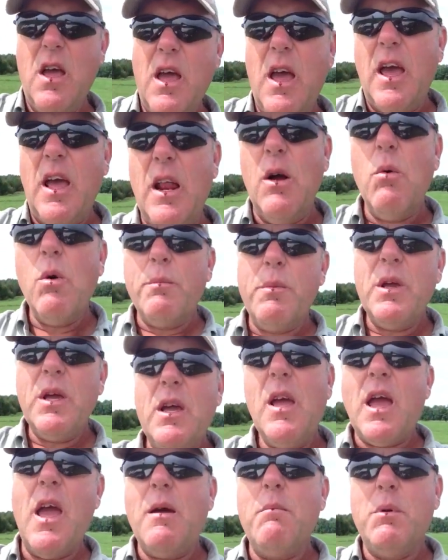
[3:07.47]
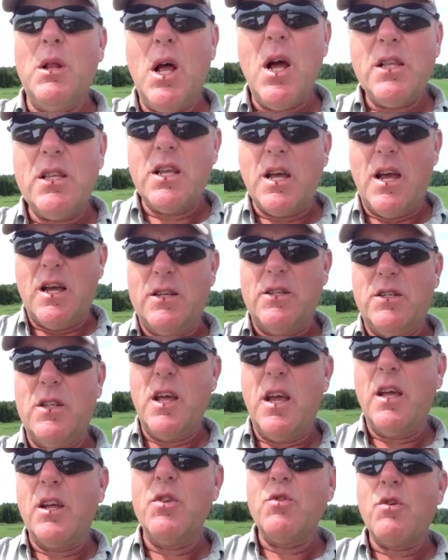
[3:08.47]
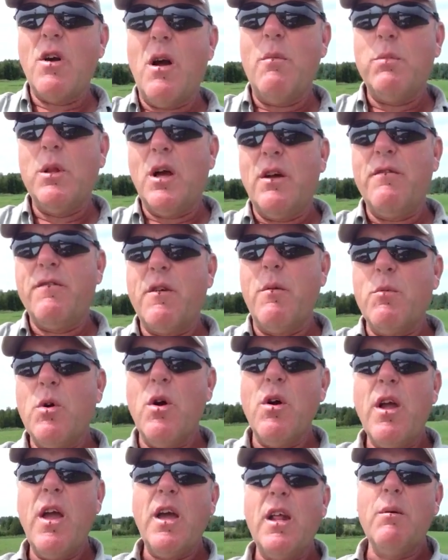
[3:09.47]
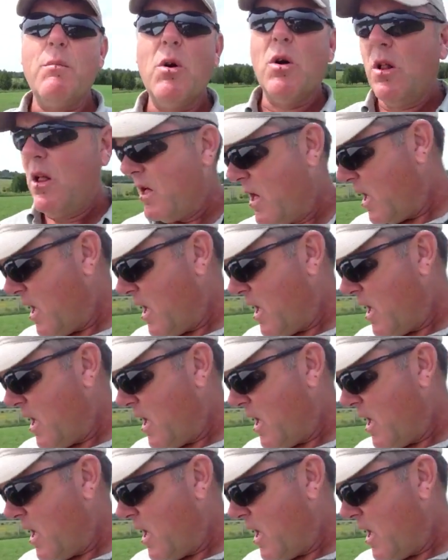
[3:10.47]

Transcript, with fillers: And it will be a blood test. They can draw blood from your animal